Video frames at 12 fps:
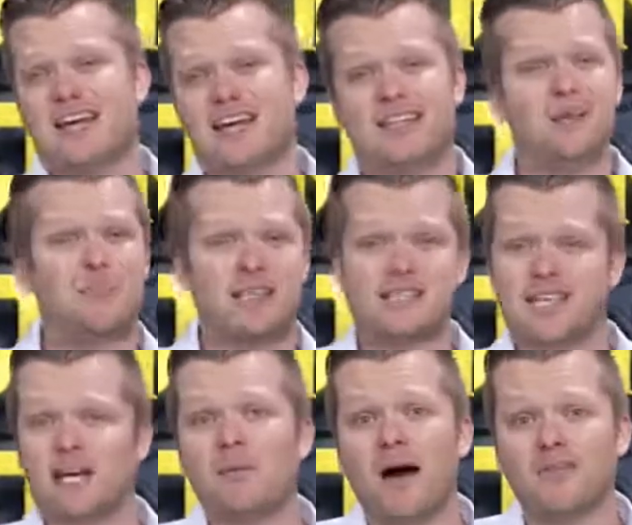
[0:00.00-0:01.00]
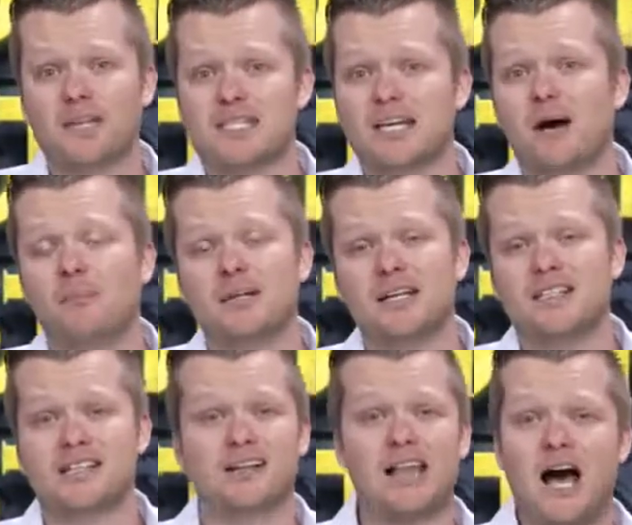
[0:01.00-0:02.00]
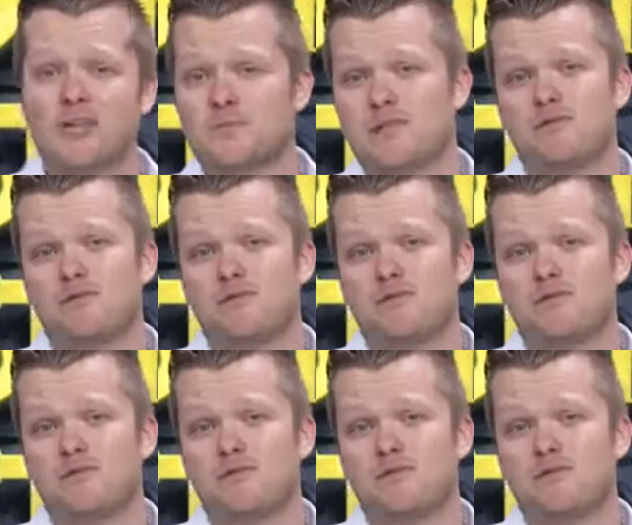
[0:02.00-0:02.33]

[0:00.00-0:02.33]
And the best thing about this company is it allows me